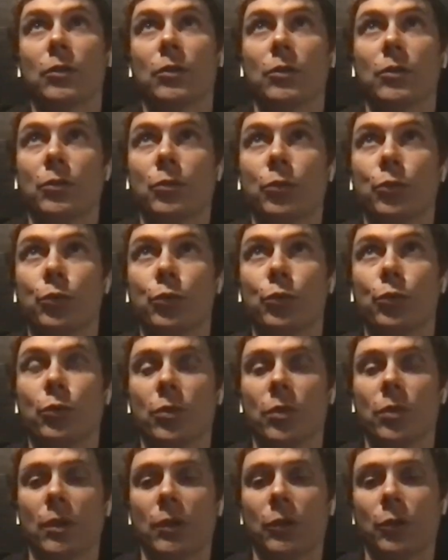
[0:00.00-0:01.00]

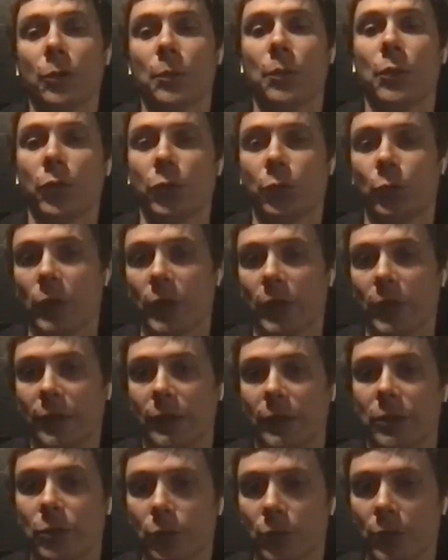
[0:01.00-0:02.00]
to the point where it
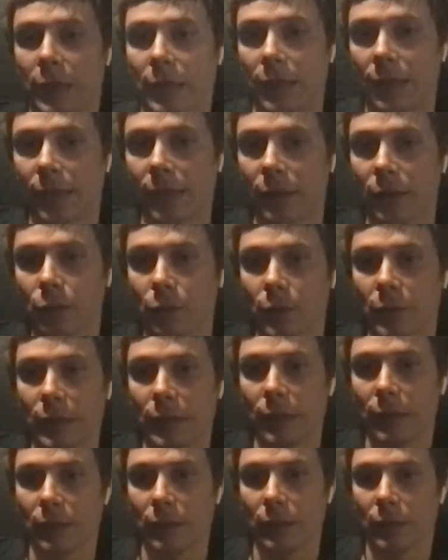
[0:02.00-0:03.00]
is today. I think
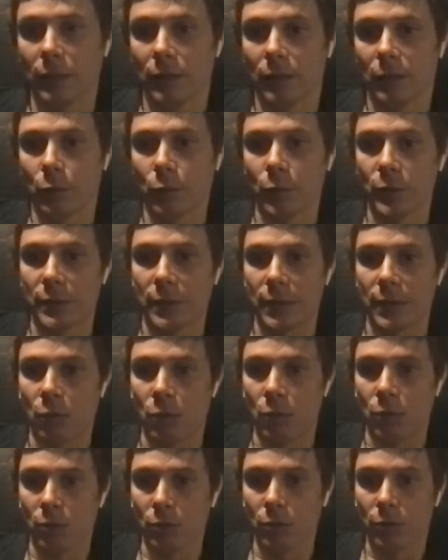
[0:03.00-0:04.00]
today, with
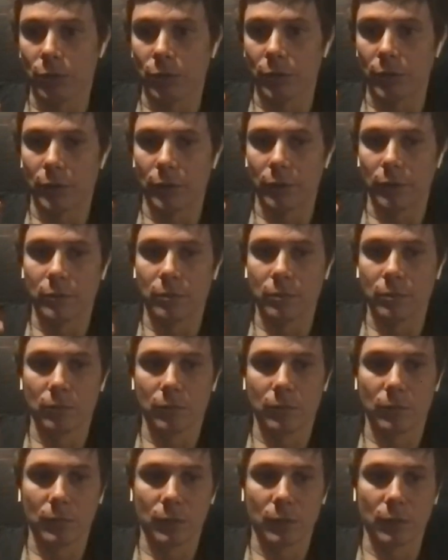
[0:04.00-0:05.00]
all the
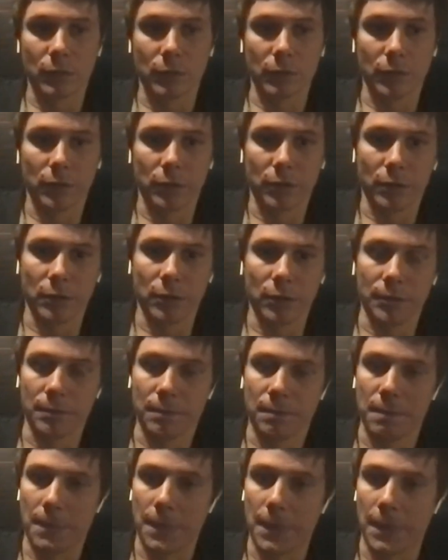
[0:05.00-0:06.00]
the
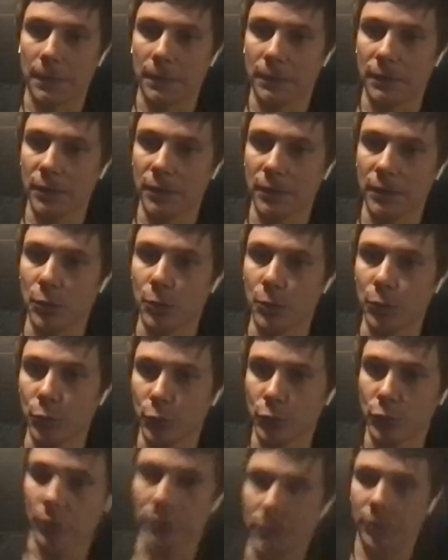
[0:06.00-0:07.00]
the abuse
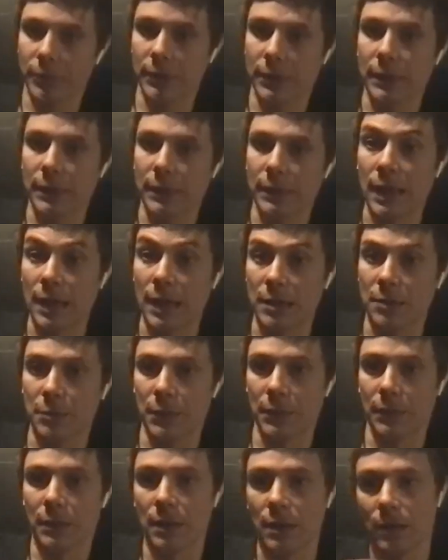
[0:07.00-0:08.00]
of that has
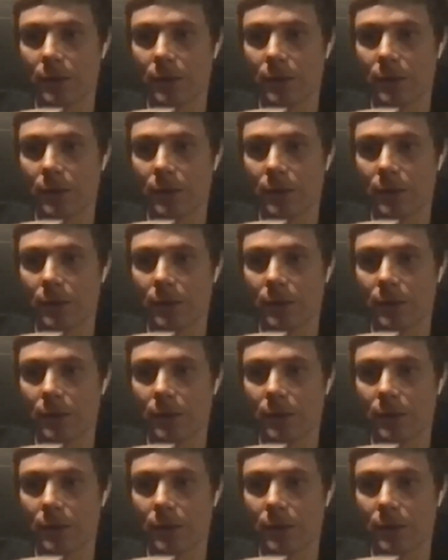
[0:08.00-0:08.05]
been that